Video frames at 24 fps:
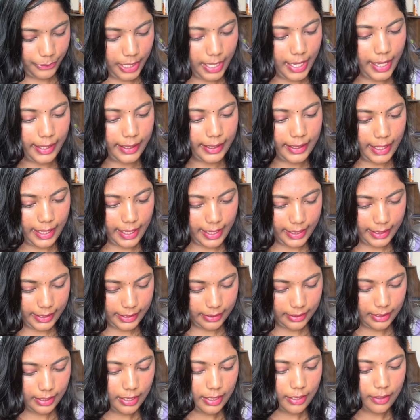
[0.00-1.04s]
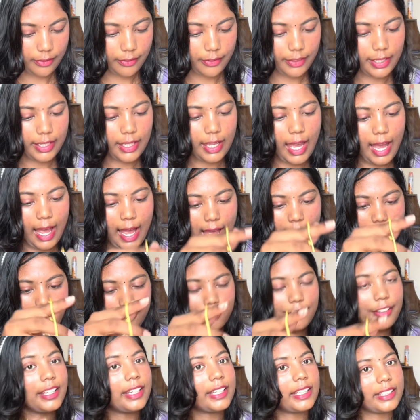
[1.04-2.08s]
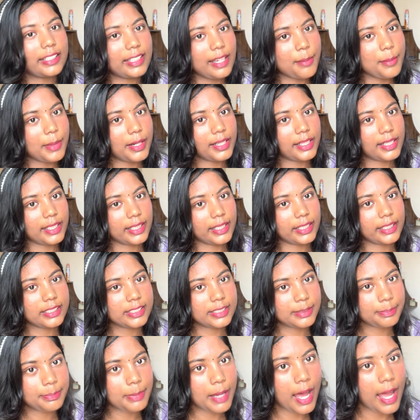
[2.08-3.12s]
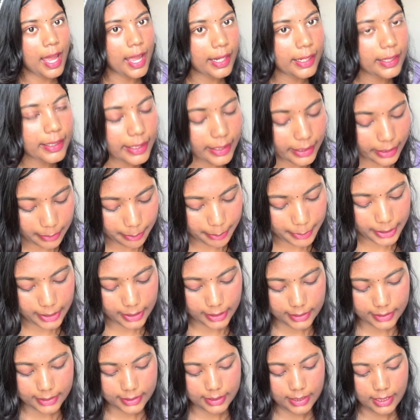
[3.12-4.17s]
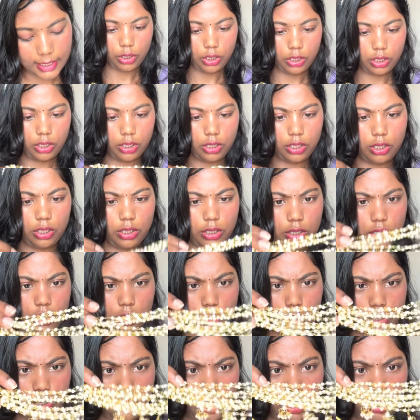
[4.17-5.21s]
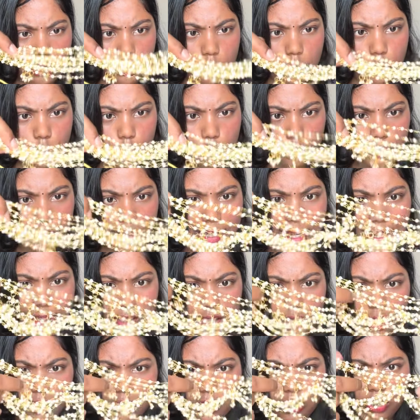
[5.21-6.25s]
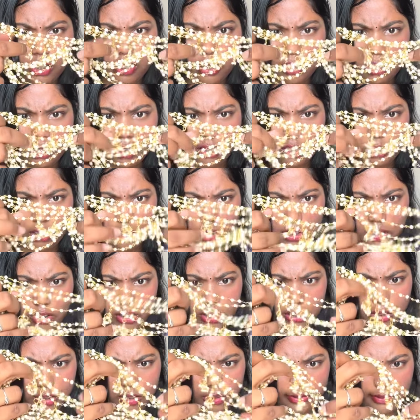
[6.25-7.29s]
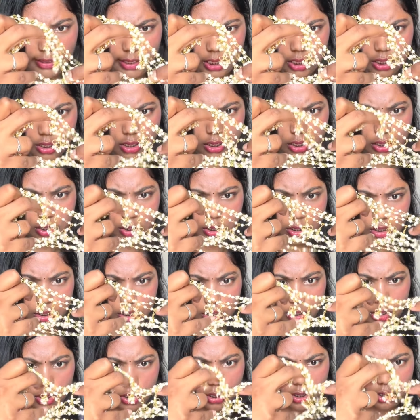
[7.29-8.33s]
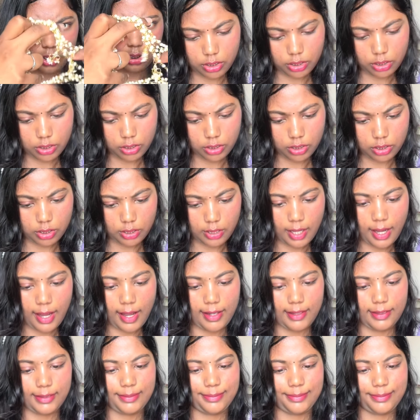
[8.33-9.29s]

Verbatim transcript: again we have Heeramandi inspired neck piece uh, it is like so tangled wait huh